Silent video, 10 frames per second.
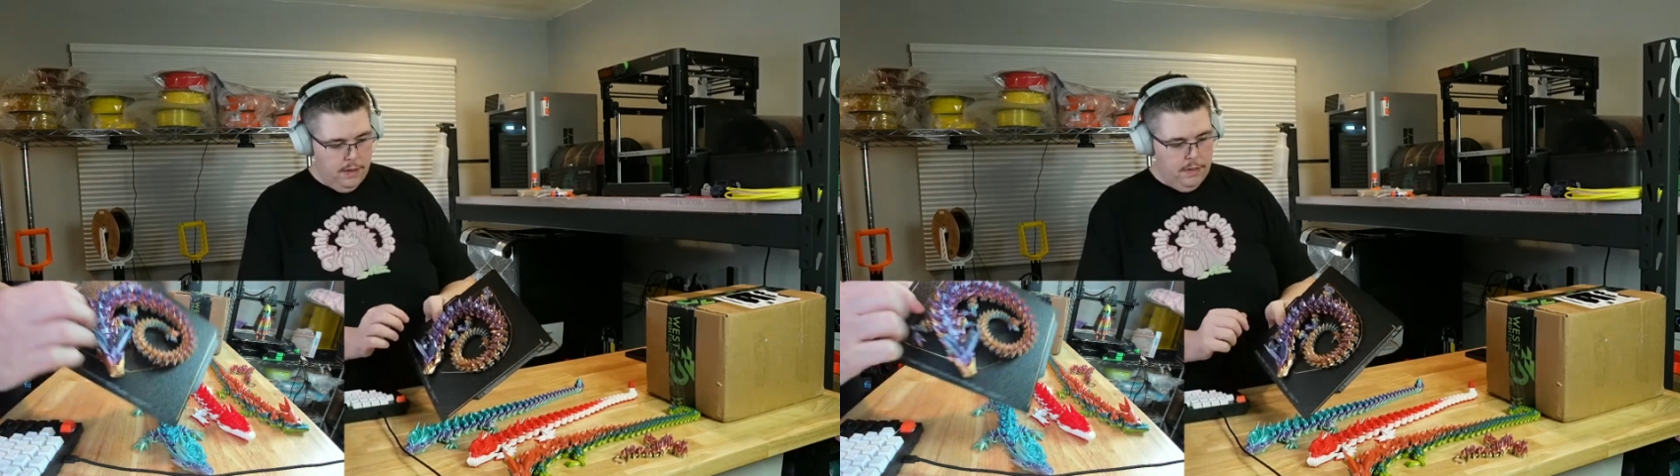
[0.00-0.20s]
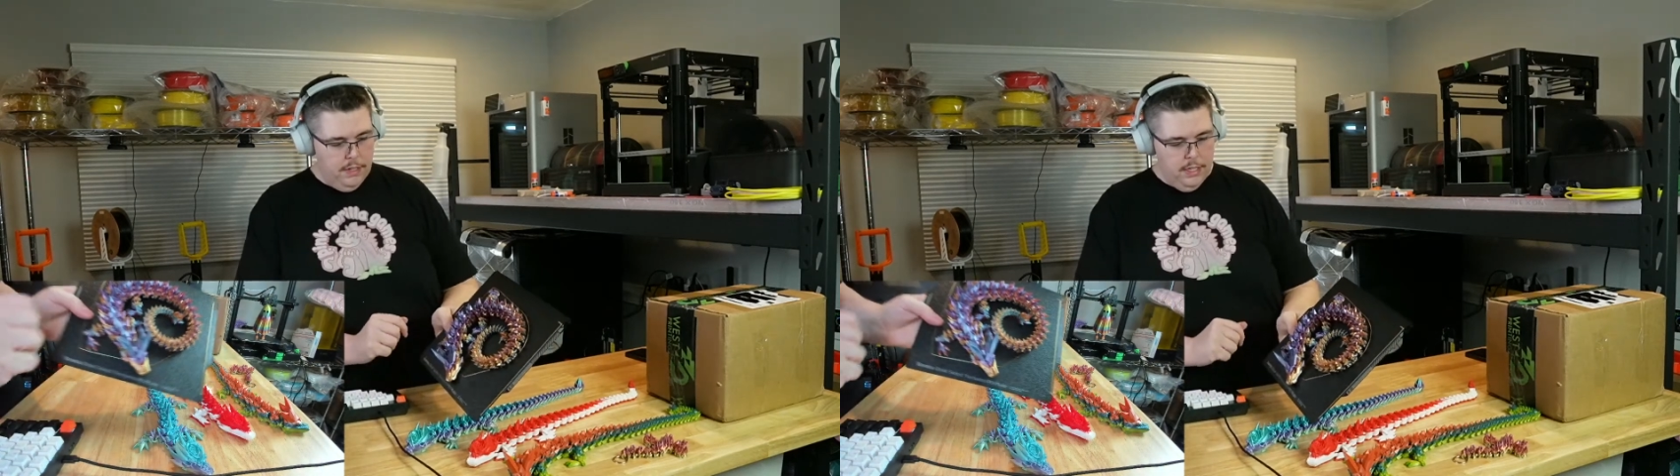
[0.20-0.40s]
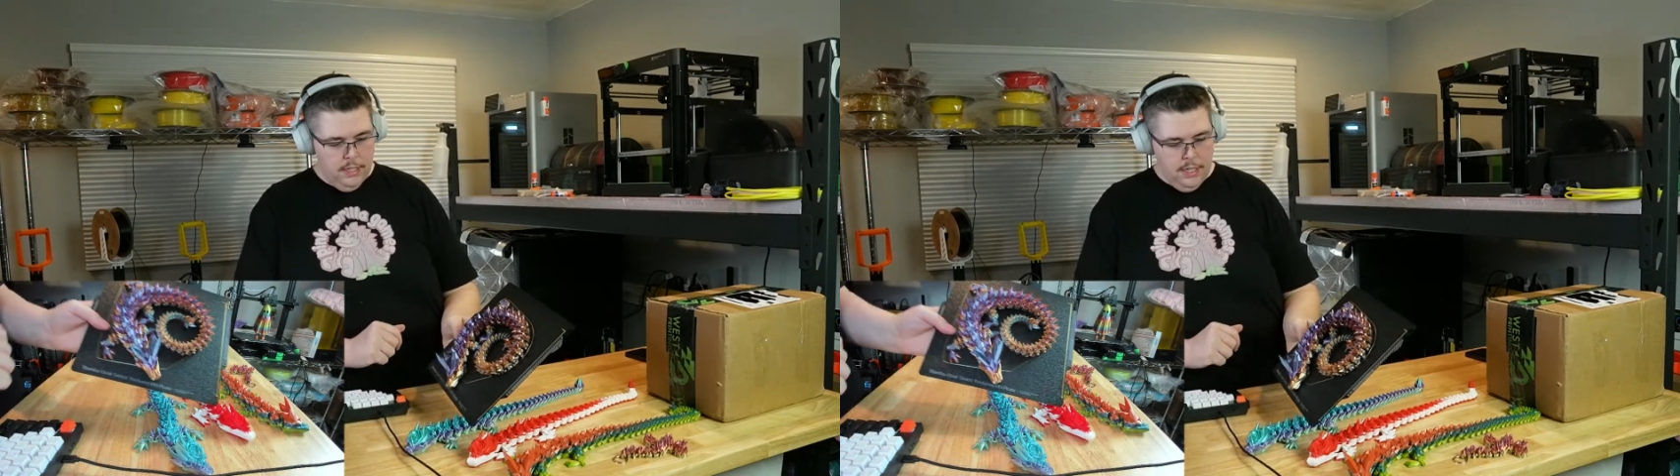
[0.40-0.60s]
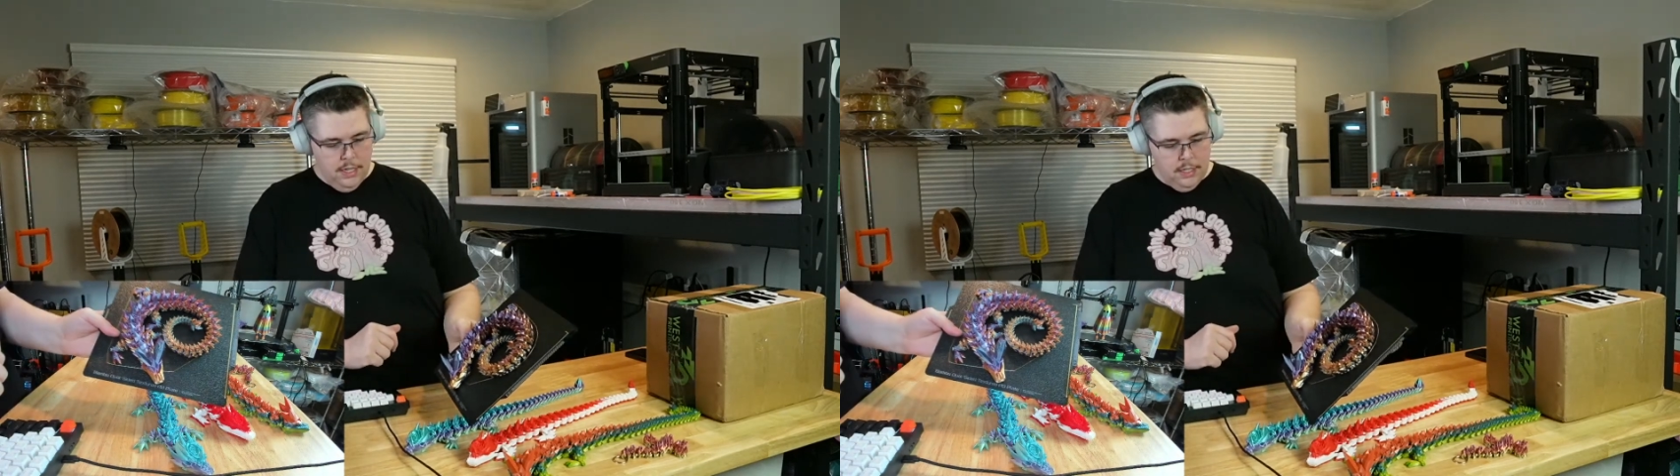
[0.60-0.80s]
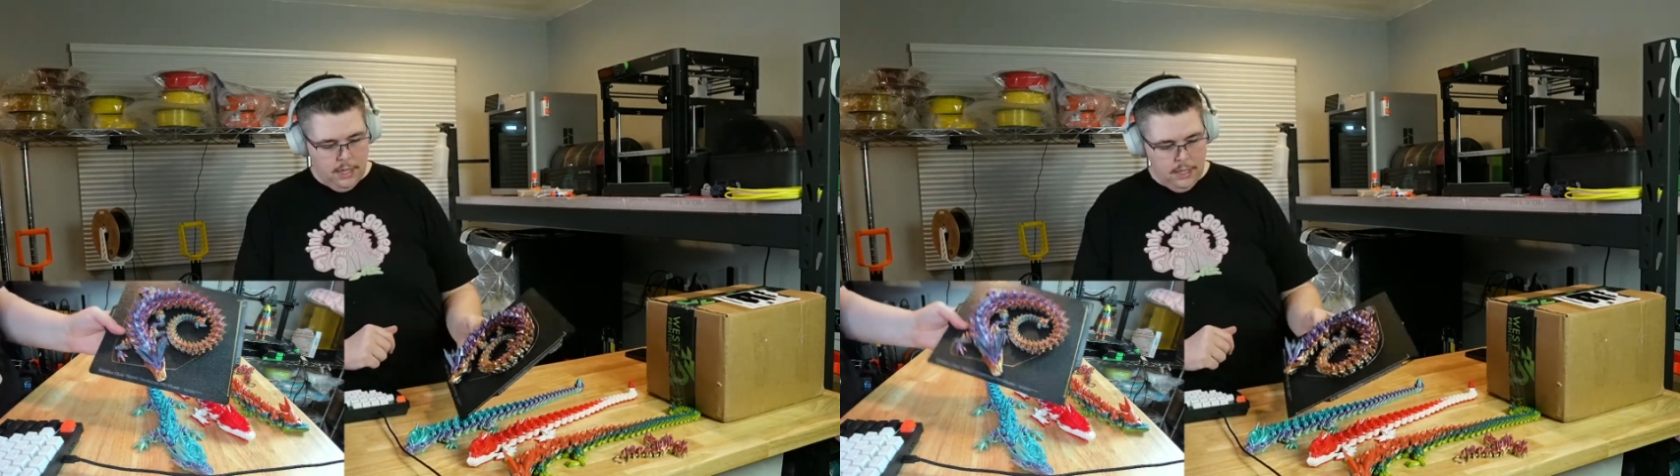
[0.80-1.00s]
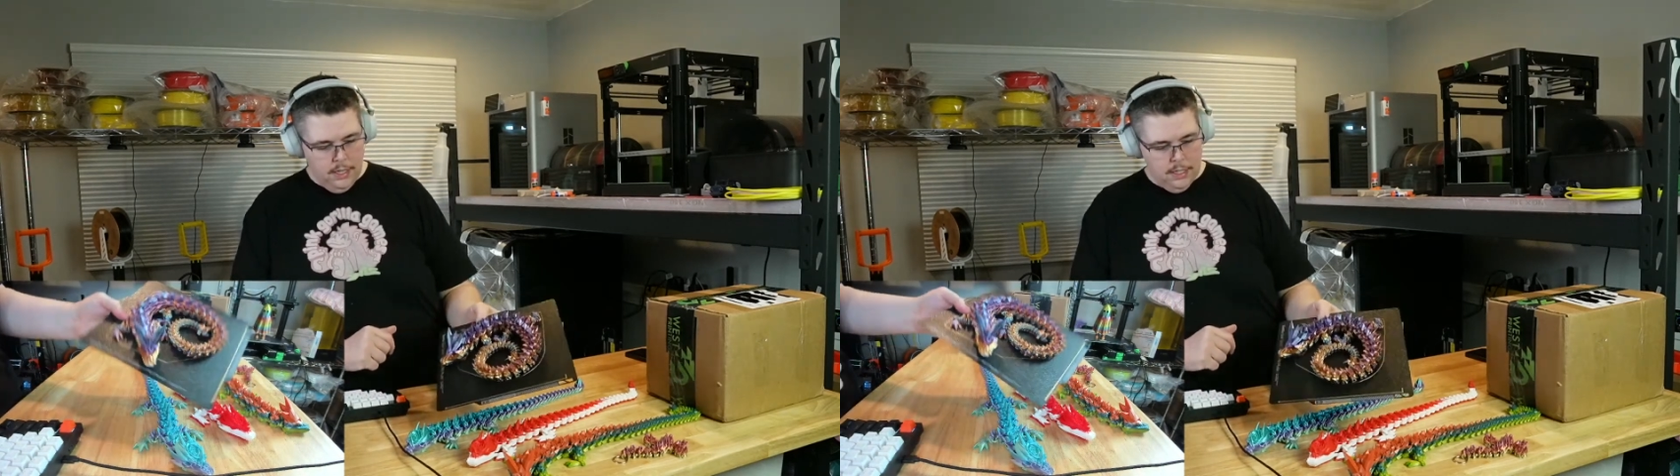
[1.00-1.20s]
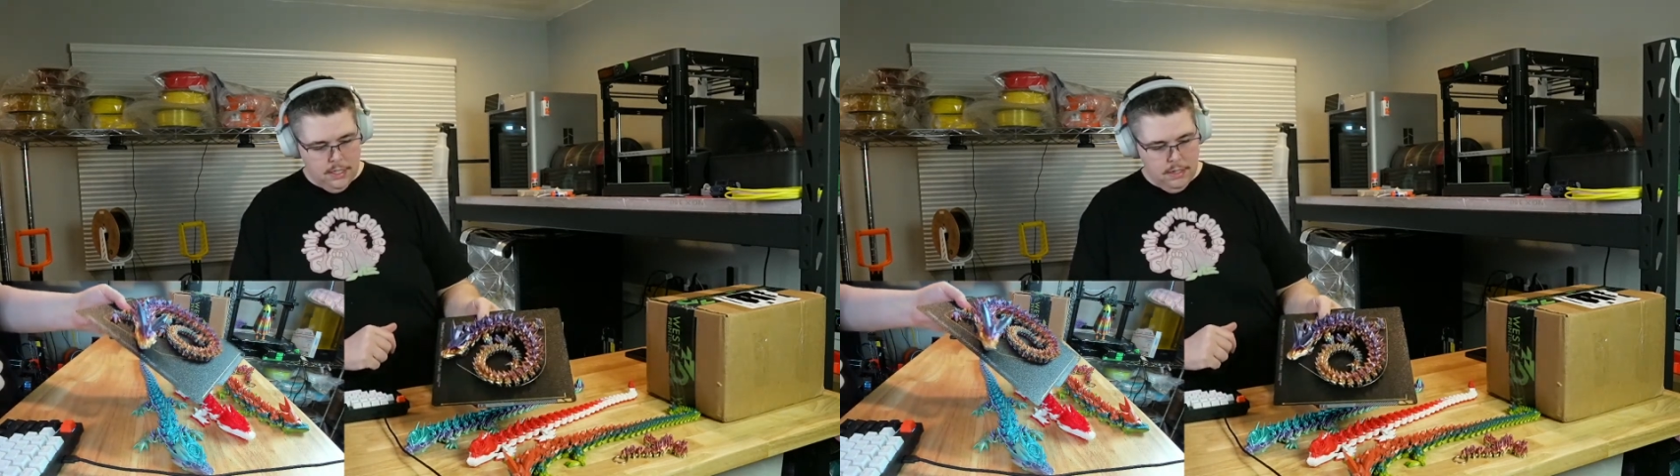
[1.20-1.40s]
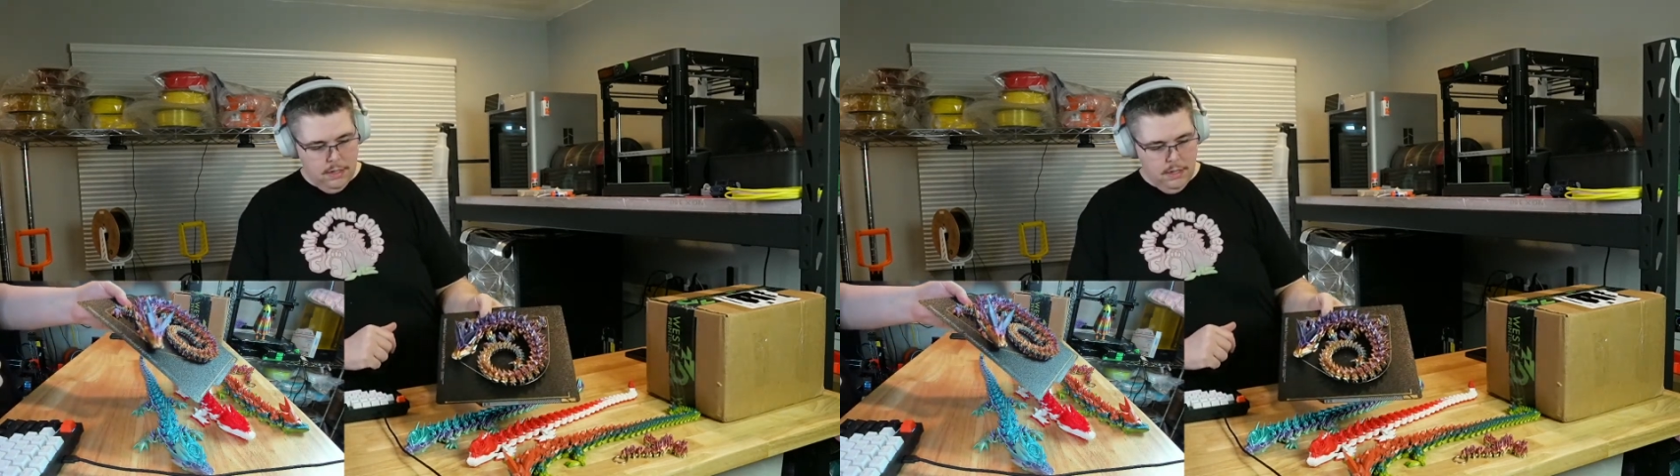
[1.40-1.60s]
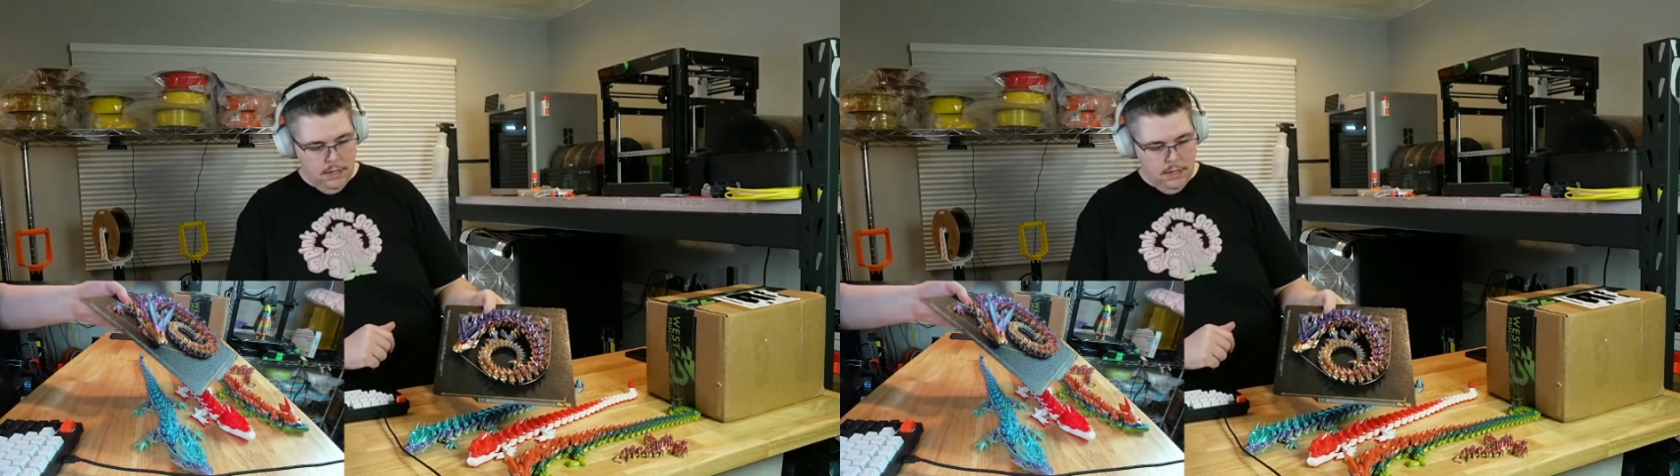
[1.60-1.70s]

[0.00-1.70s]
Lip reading: I mean, taking this